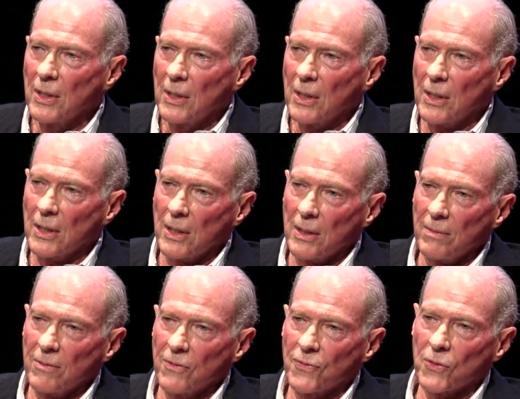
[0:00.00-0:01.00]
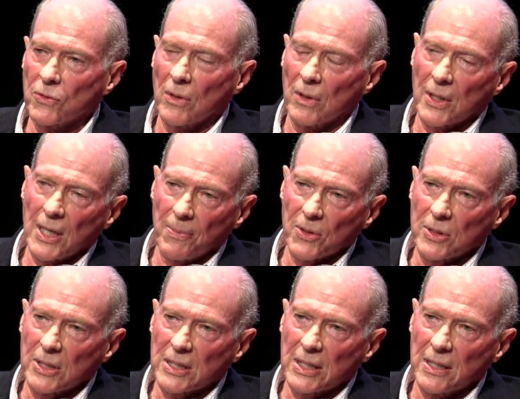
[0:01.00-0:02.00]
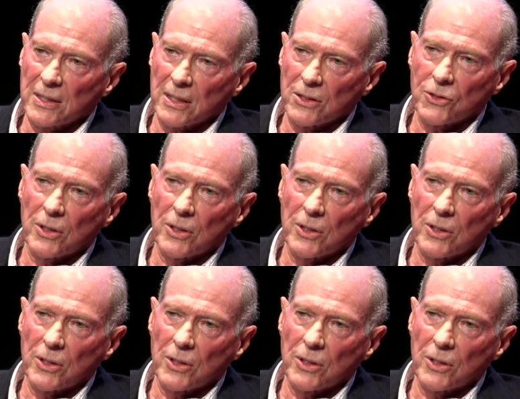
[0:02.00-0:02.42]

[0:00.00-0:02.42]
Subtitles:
a couple of diseases,